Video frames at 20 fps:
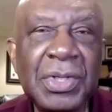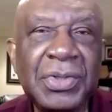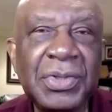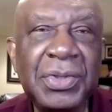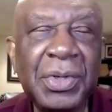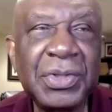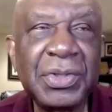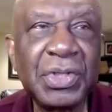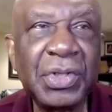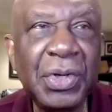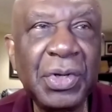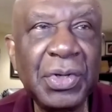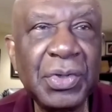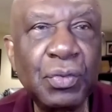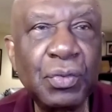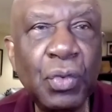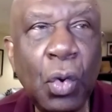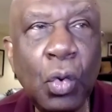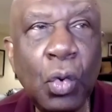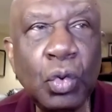There are certain
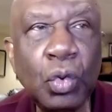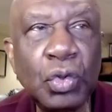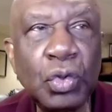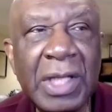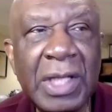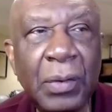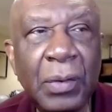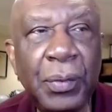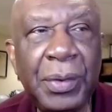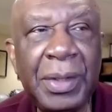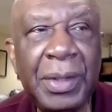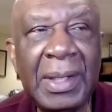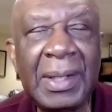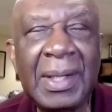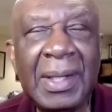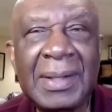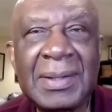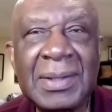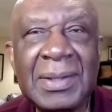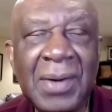roles that we
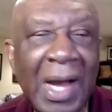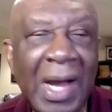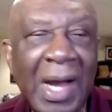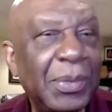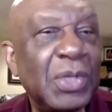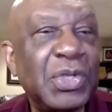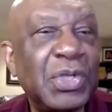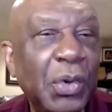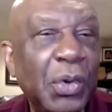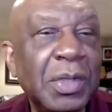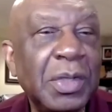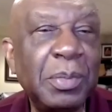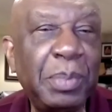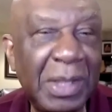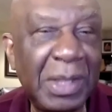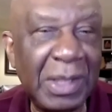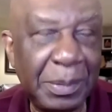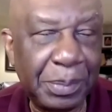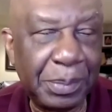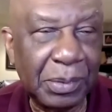ascribe to certain
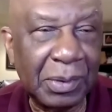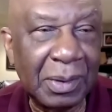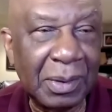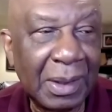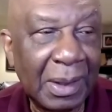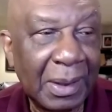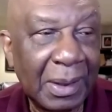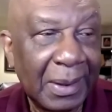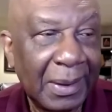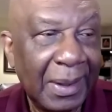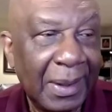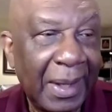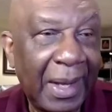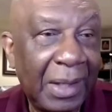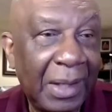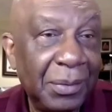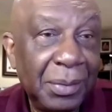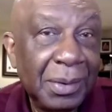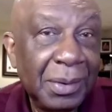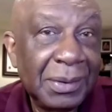people,
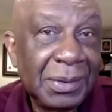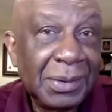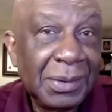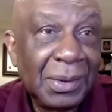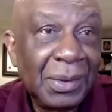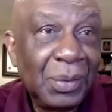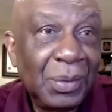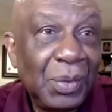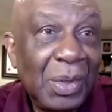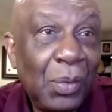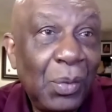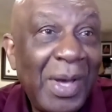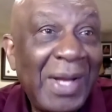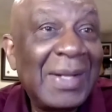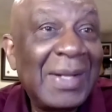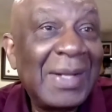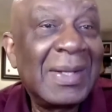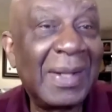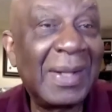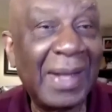and we're
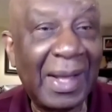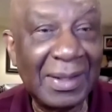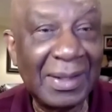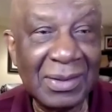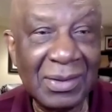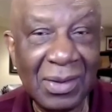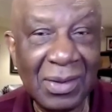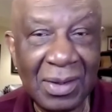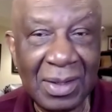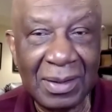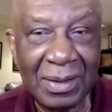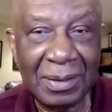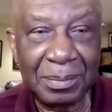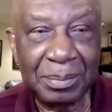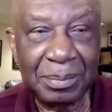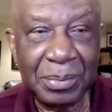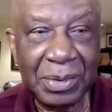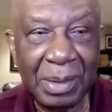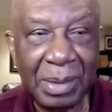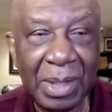wedded to that,
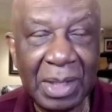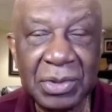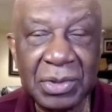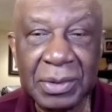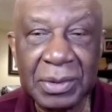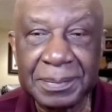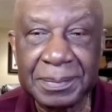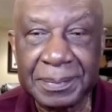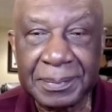pretty much.